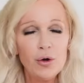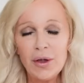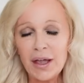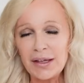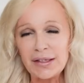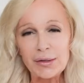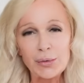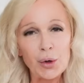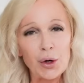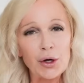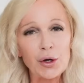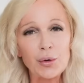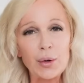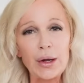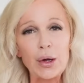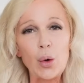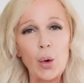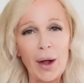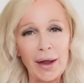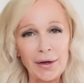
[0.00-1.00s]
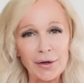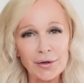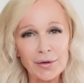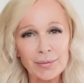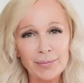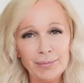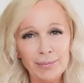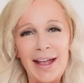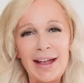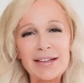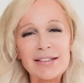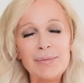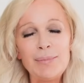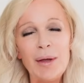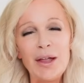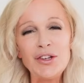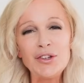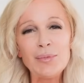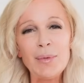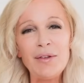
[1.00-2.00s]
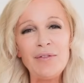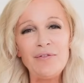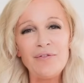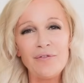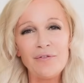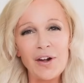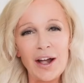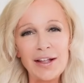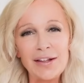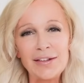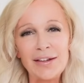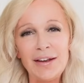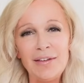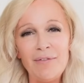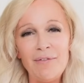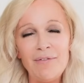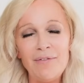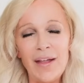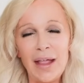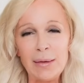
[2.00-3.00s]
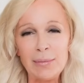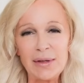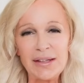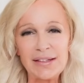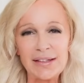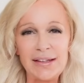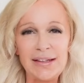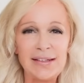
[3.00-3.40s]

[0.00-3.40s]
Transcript: guesswork required. As Benjamin Franklin famously